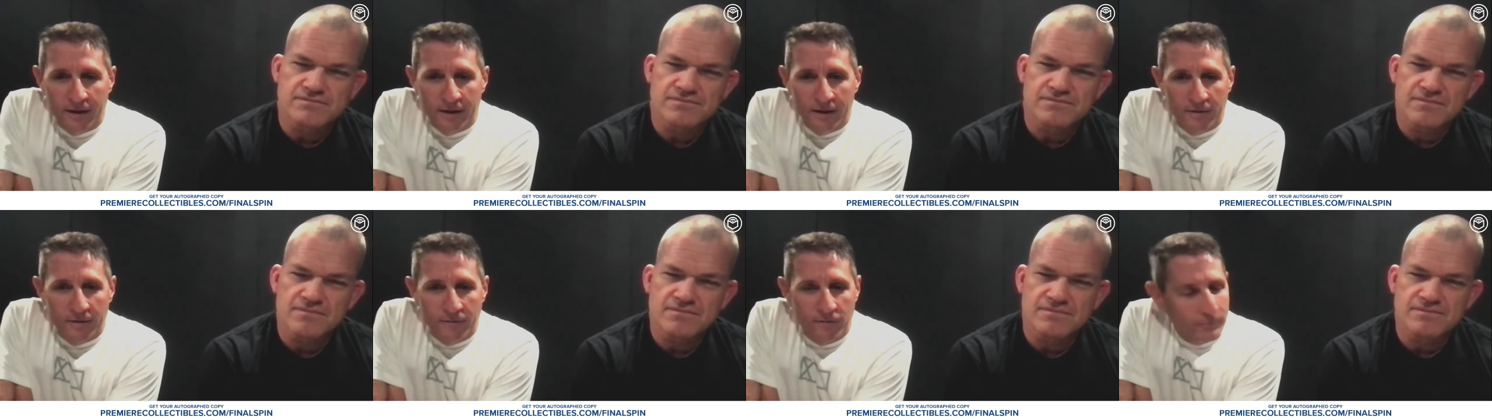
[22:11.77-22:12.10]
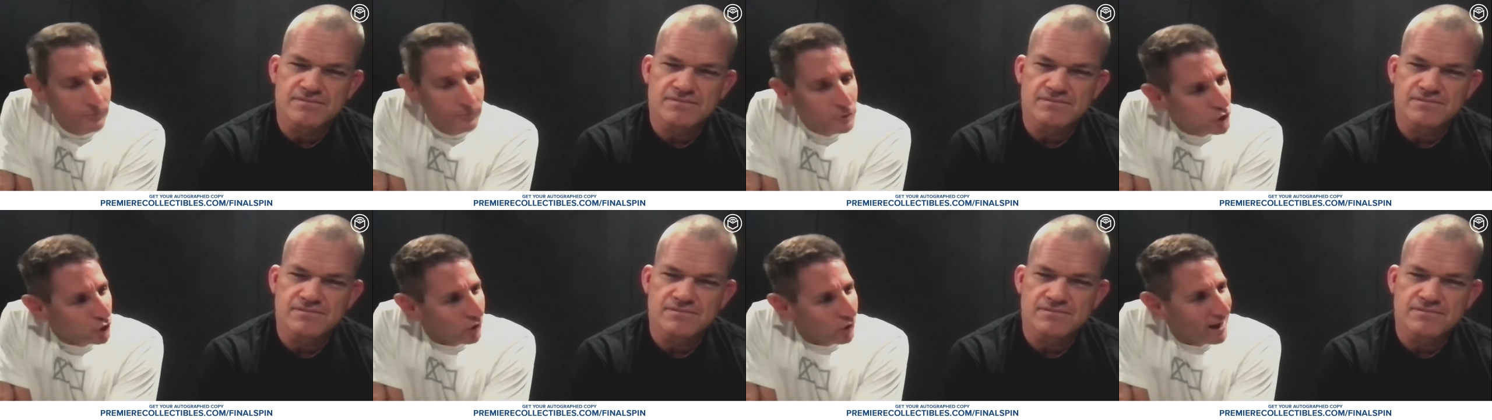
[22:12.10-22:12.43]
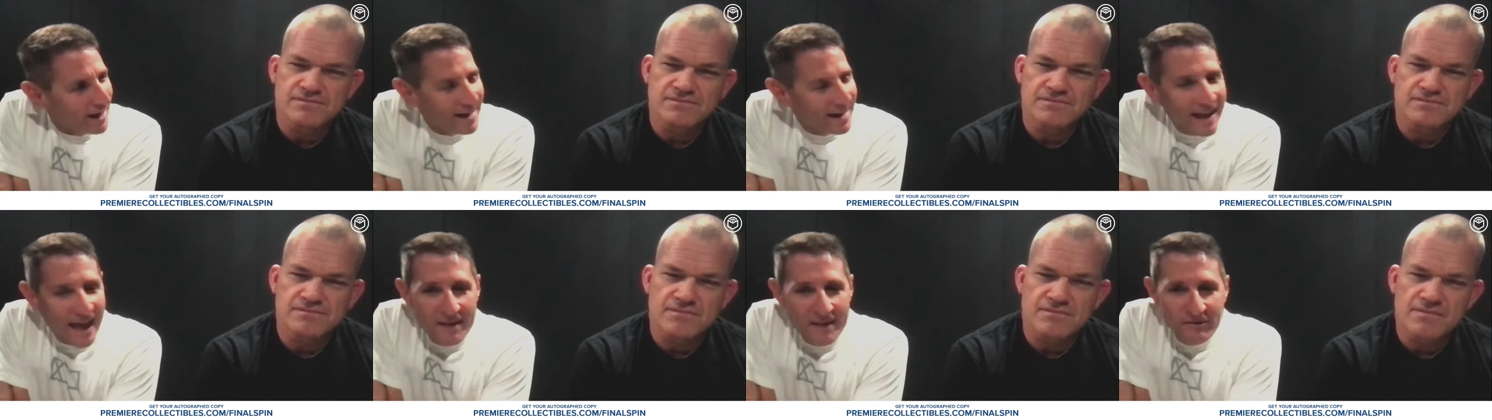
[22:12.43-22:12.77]
Speaker 1: From Trey
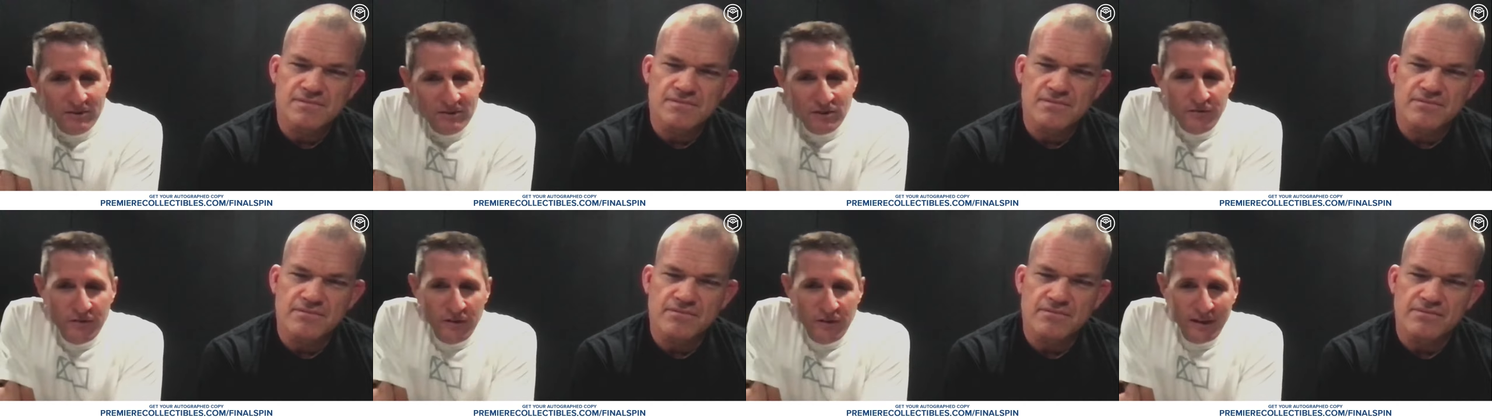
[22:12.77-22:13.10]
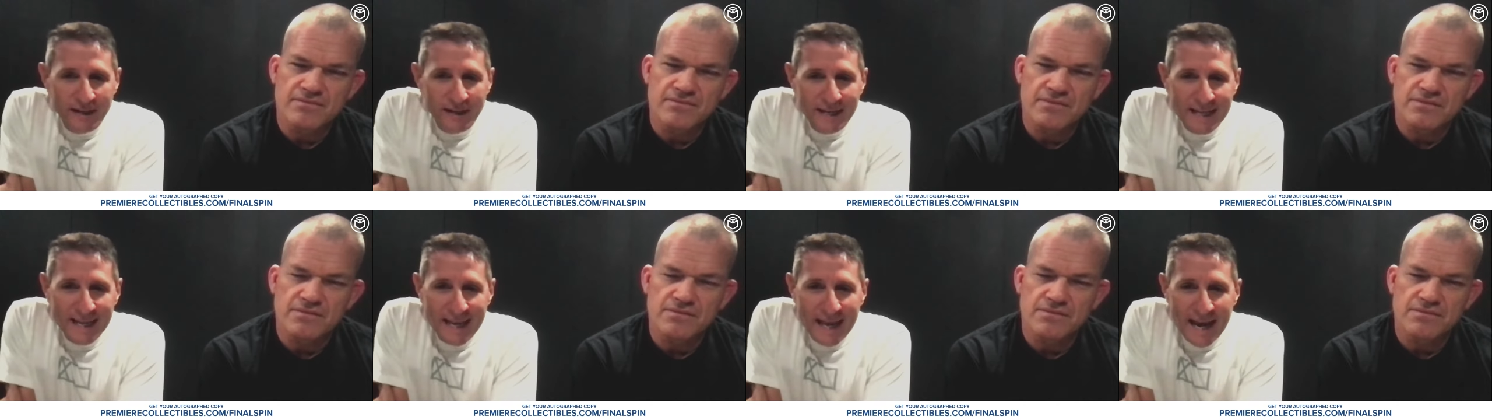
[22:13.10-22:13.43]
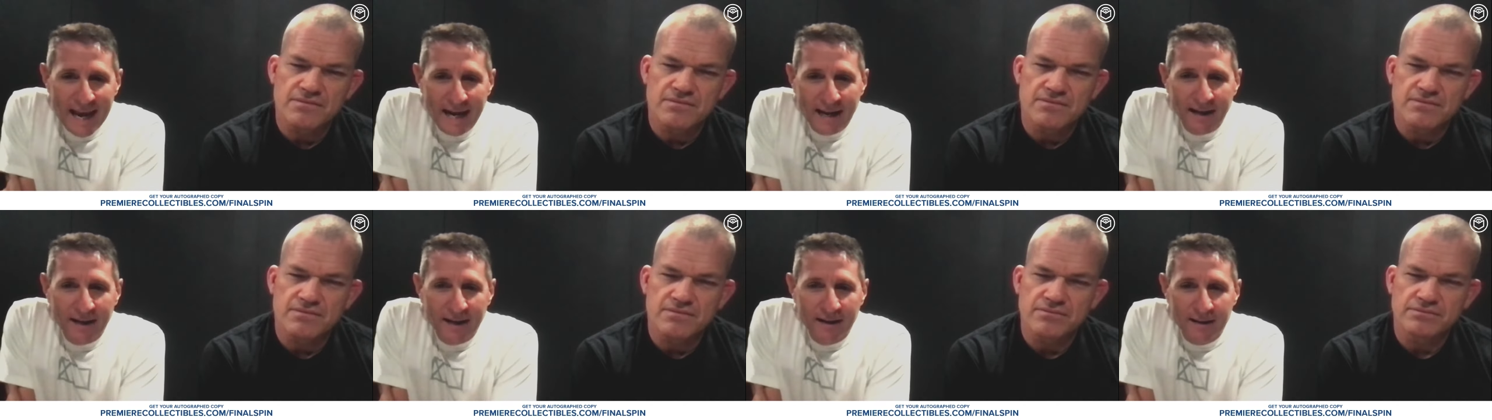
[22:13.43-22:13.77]
in Evansville,
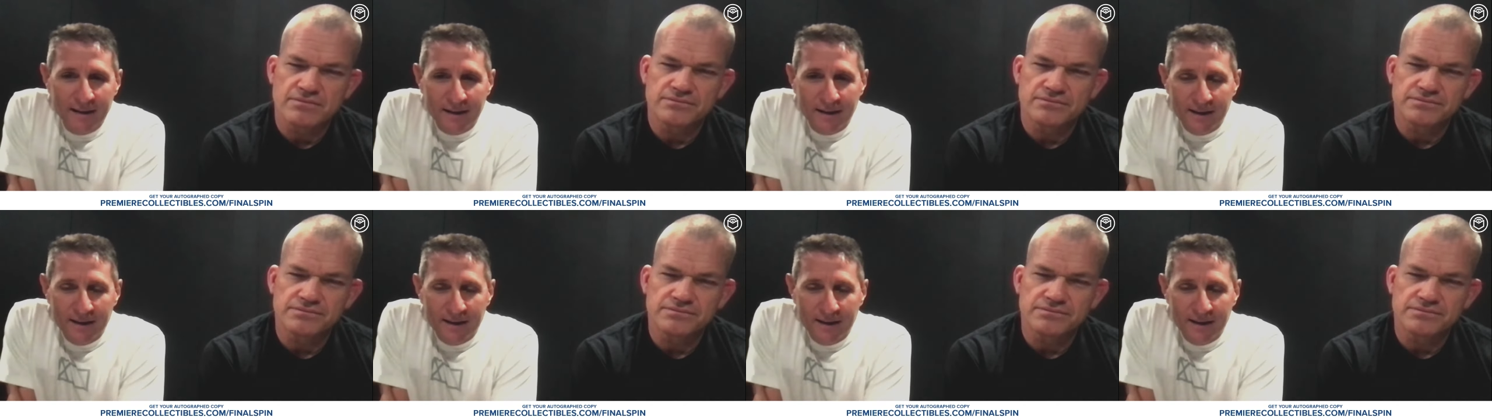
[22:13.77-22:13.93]
Indiana,